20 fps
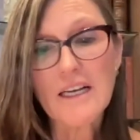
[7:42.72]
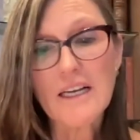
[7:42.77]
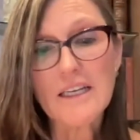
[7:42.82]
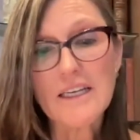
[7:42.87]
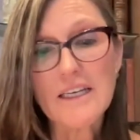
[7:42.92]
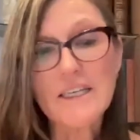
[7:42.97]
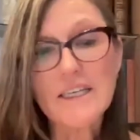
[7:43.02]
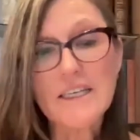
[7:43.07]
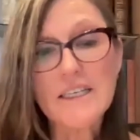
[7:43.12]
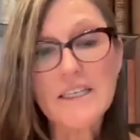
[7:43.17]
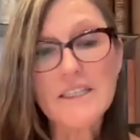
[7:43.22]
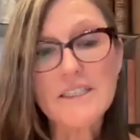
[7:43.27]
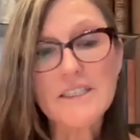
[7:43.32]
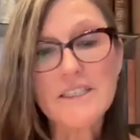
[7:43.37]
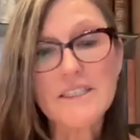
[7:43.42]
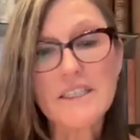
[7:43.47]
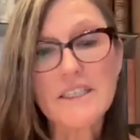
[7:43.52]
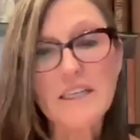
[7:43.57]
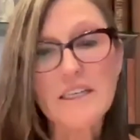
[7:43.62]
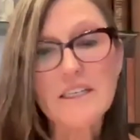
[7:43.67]

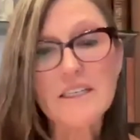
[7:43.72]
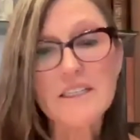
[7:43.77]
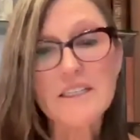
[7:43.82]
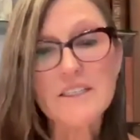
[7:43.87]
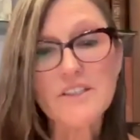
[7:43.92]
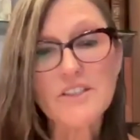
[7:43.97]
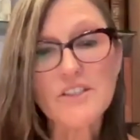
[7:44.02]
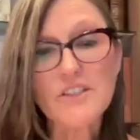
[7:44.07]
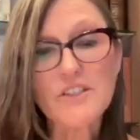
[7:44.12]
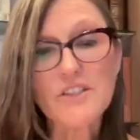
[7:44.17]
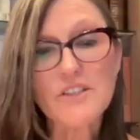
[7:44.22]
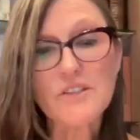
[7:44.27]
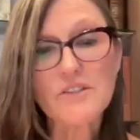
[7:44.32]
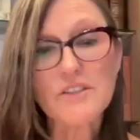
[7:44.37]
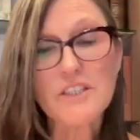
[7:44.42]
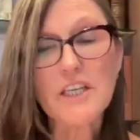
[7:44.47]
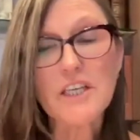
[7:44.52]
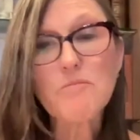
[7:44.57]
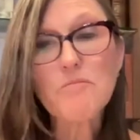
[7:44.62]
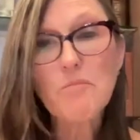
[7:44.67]
is
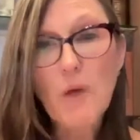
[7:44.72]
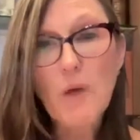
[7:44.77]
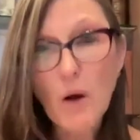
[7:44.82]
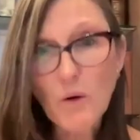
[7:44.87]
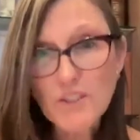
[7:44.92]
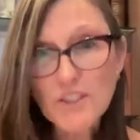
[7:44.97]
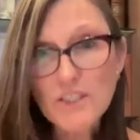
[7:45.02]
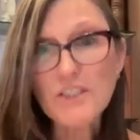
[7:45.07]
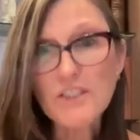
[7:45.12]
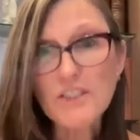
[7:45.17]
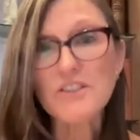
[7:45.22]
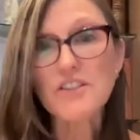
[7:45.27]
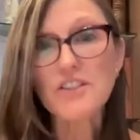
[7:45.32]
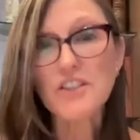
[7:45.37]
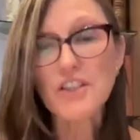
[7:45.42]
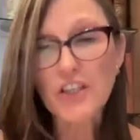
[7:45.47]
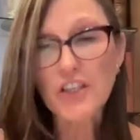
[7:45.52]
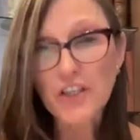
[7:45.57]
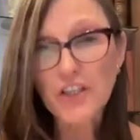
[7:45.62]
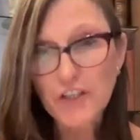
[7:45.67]
the most
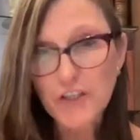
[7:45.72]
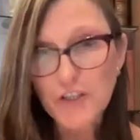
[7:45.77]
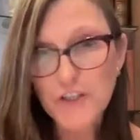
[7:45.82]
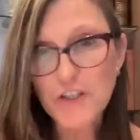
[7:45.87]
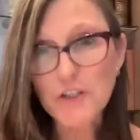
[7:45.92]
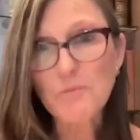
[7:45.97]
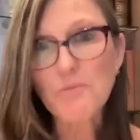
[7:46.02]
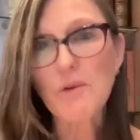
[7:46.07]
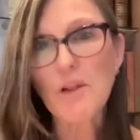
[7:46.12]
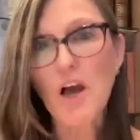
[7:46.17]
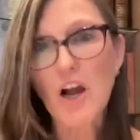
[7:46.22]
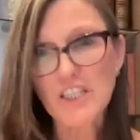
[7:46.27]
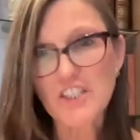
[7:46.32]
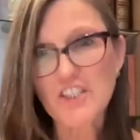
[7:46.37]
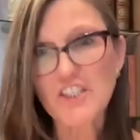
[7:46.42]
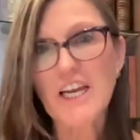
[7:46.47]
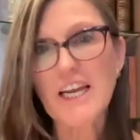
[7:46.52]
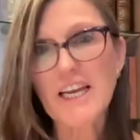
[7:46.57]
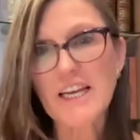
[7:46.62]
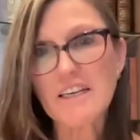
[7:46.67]
secure
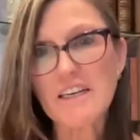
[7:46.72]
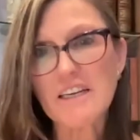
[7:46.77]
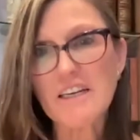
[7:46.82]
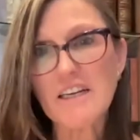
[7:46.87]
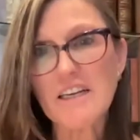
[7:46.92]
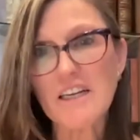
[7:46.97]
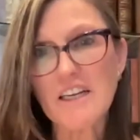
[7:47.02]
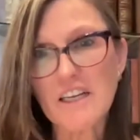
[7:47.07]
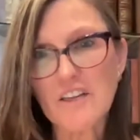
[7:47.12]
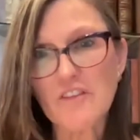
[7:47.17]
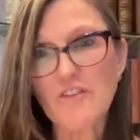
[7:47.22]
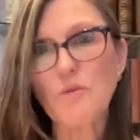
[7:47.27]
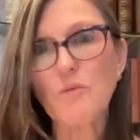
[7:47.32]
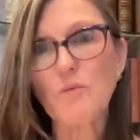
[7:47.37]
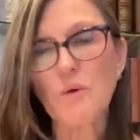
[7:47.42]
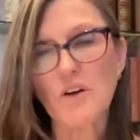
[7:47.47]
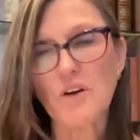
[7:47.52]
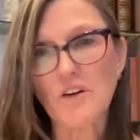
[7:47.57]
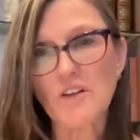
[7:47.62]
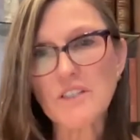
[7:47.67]
blockchain in the
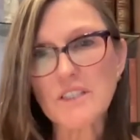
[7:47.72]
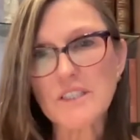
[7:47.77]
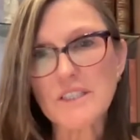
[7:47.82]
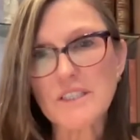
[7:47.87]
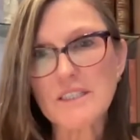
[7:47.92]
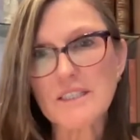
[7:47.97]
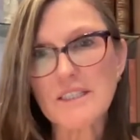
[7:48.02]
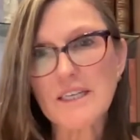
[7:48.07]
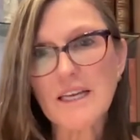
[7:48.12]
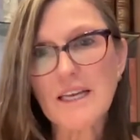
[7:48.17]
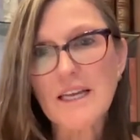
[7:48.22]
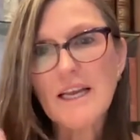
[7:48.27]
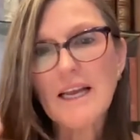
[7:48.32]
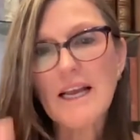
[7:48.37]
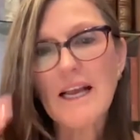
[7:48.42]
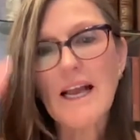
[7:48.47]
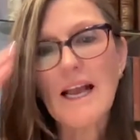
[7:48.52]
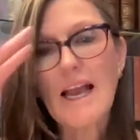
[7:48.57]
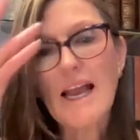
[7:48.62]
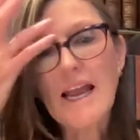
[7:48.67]
world
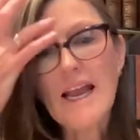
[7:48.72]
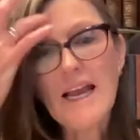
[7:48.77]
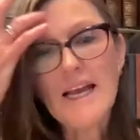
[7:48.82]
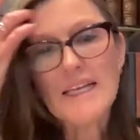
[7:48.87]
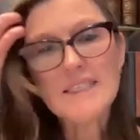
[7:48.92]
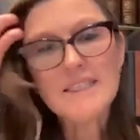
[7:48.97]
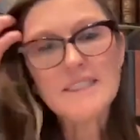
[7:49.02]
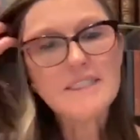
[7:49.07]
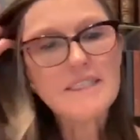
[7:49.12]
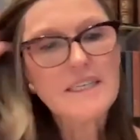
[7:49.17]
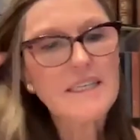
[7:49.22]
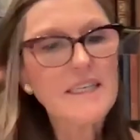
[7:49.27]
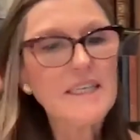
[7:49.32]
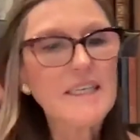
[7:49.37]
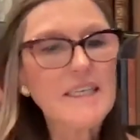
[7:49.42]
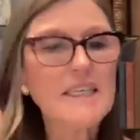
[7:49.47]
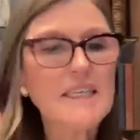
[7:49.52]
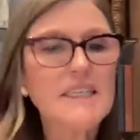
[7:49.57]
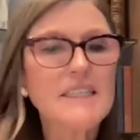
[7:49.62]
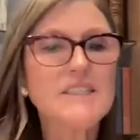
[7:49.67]
and
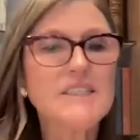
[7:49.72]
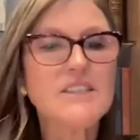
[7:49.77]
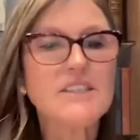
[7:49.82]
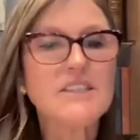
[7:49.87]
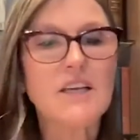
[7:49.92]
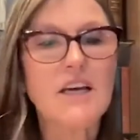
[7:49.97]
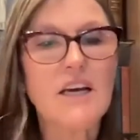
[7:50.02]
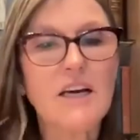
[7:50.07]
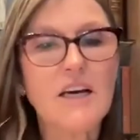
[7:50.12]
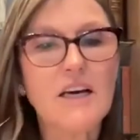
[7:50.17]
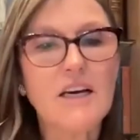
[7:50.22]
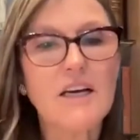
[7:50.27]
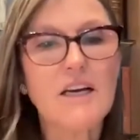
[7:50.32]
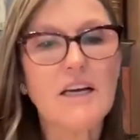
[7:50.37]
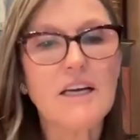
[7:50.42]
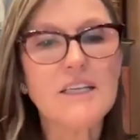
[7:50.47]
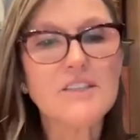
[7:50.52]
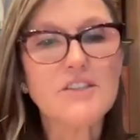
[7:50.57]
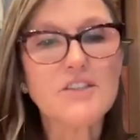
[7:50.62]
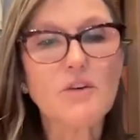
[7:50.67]
is
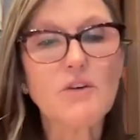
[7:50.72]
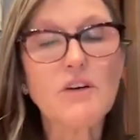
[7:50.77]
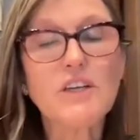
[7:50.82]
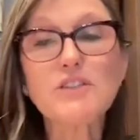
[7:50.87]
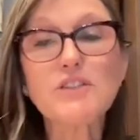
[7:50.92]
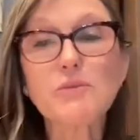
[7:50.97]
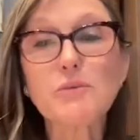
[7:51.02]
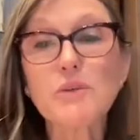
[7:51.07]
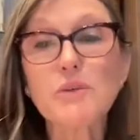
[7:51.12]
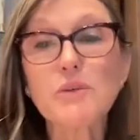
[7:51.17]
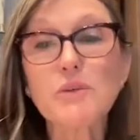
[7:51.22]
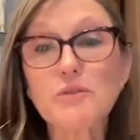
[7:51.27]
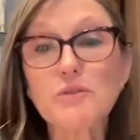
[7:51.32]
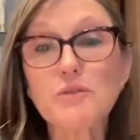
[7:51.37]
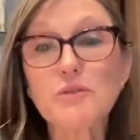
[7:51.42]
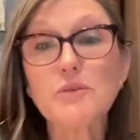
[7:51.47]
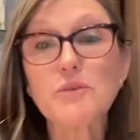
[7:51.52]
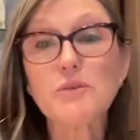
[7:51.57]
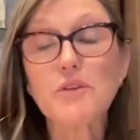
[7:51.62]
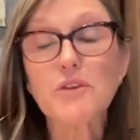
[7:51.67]
going to
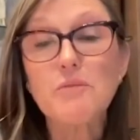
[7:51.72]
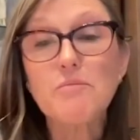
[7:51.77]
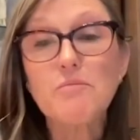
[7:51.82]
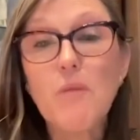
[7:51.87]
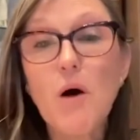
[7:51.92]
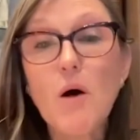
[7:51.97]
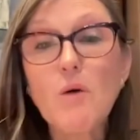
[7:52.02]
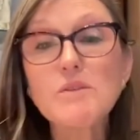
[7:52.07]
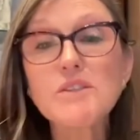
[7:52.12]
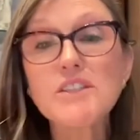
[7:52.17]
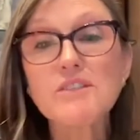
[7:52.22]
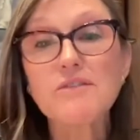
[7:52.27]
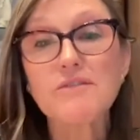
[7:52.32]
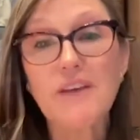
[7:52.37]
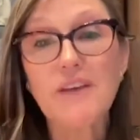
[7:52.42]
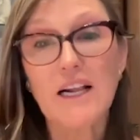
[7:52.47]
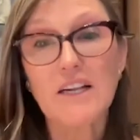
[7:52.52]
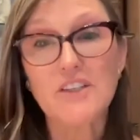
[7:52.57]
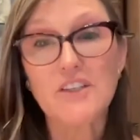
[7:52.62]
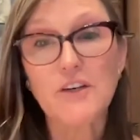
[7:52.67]
accrue the most
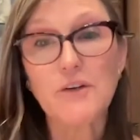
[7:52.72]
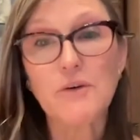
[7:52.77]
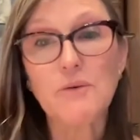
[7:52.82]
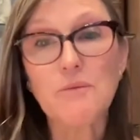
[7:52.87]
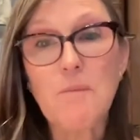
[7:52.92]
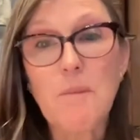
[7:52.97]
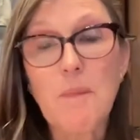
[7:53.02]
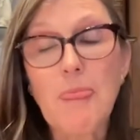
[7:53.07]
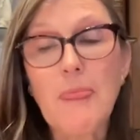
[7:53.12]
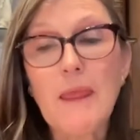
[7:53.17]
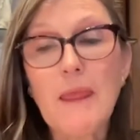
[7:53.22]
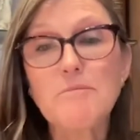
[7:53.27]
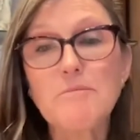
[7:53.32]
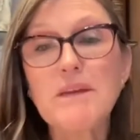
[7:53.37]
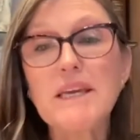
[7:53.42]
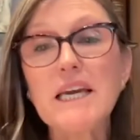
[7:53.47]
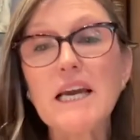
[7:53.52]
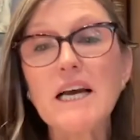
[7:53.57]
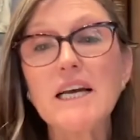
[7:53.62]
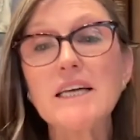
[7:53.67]
value
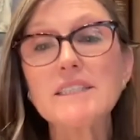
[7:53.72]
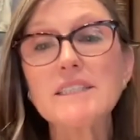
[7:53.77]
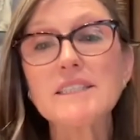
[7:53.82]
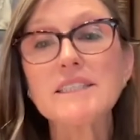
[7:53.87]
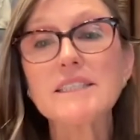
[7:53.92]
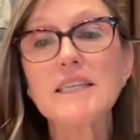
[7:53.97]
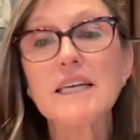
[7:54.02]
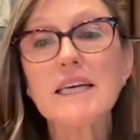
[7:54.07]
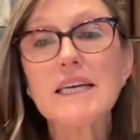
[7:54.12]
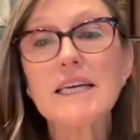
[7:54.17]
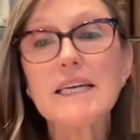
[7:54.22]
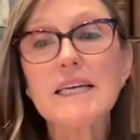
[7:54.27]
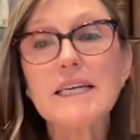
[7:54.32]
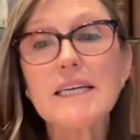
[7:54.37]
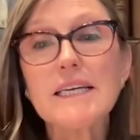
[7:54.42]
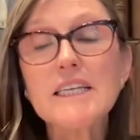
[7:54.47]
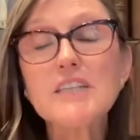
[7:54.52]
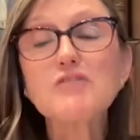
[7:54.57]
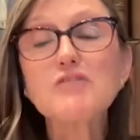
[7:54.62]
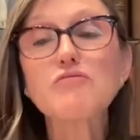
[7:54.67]
because
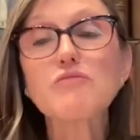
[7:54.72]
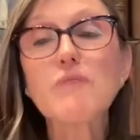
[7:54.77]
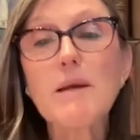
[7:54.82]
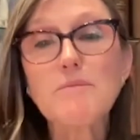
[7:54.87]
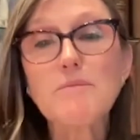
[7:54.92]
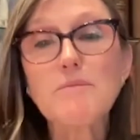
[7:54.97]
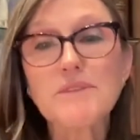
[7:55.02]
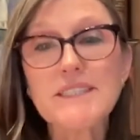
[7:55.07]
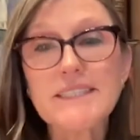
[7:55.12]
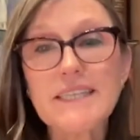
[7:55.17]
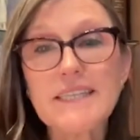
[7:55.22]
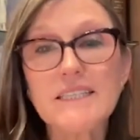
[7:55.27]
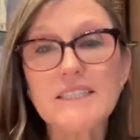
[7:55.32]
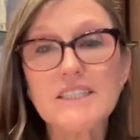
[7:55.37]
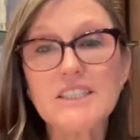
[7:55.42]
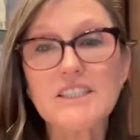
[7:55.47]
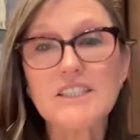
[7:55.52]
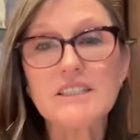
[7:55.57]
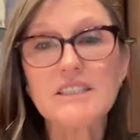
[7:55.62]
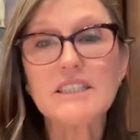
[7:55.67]
it
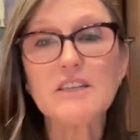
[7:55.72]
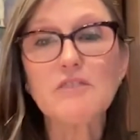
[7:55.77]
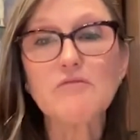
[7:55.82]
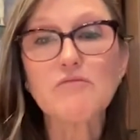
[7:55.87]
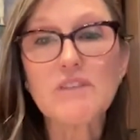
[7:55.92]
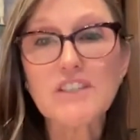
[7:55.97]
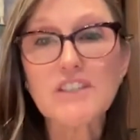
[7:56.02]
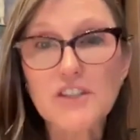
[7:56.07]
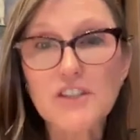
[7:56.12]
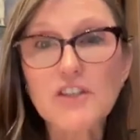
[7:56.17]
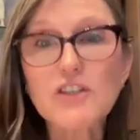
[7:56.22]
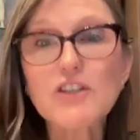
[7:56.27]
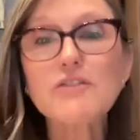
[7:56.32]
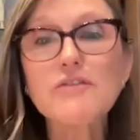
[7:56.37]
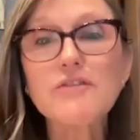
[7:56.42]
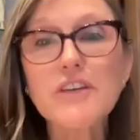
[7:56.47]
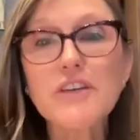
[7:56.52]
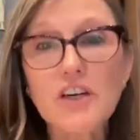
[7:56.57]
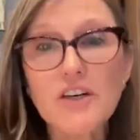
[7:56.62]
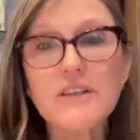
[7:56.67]
represents the
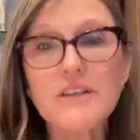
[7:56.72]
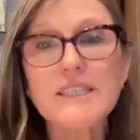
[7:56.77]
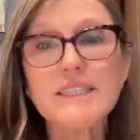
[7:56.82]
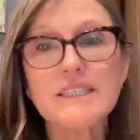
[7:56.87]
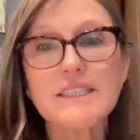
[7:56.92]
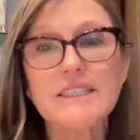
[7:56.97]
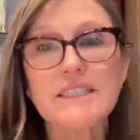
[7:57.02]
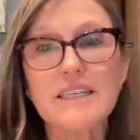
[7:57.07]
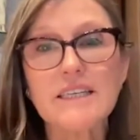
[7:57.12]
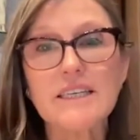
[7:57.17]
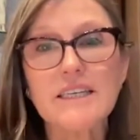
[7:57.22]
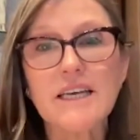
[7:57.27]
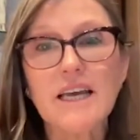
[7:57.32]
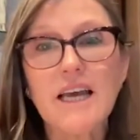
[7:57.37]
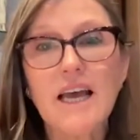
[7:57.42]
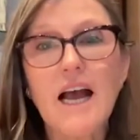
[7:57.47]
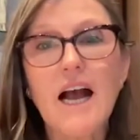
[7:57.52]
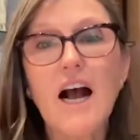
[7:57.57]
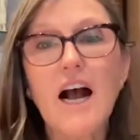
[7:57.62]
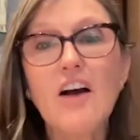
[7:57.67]
reserve currency
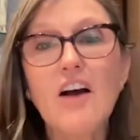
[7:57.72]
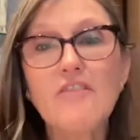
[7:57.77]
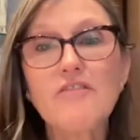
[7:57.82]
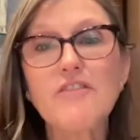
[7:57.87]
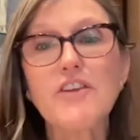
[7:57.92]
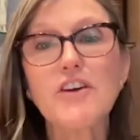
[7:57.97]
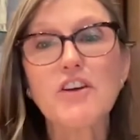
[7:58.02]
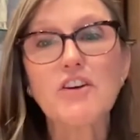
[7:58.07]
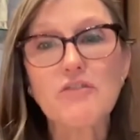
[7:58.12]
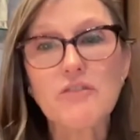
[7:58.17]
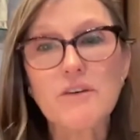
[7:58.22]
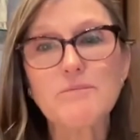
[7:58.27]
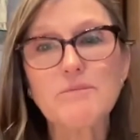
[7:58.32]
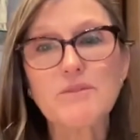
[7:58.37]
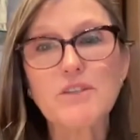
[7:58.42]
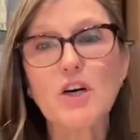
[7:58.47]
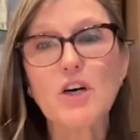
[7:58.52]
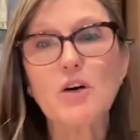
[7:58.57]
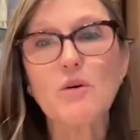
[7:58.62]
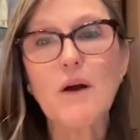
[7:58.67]
of the
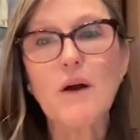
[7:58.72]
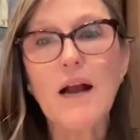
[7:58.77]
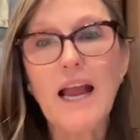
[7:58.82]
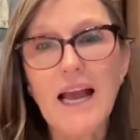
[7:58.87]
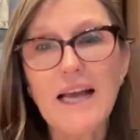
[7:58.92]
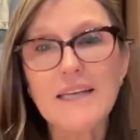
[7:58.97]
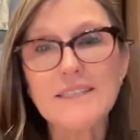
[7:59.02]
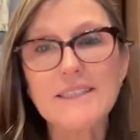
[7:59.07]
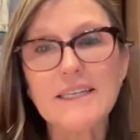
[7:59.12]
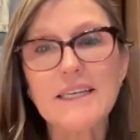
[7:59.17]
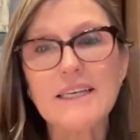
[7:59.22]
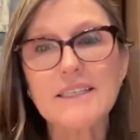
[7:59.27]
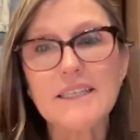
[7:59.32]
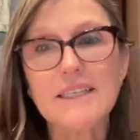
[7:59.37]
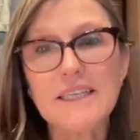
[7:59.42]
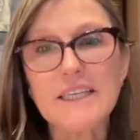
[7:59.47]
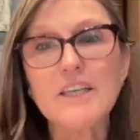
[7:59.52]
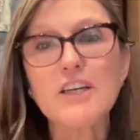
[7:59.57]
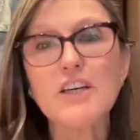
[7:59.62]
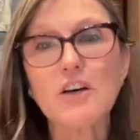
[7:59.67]
crypto asset
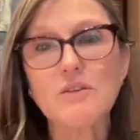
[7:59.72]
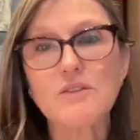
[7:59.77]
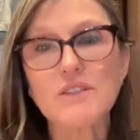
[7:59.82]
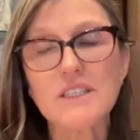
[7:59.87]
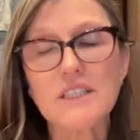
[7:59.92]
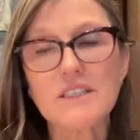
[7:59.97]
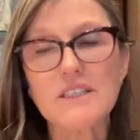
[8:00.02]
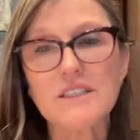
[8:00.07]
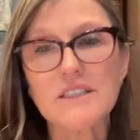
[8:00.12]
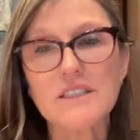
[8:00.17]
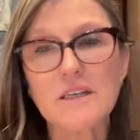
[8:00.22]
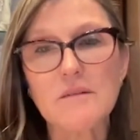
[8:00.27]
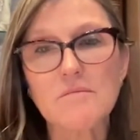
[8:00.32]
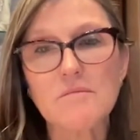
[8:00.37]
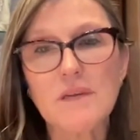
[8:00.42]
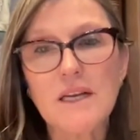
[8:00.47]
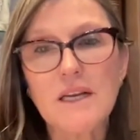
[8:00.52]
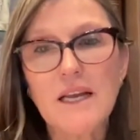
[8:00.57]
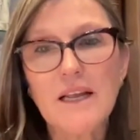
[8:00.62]
ecosystem.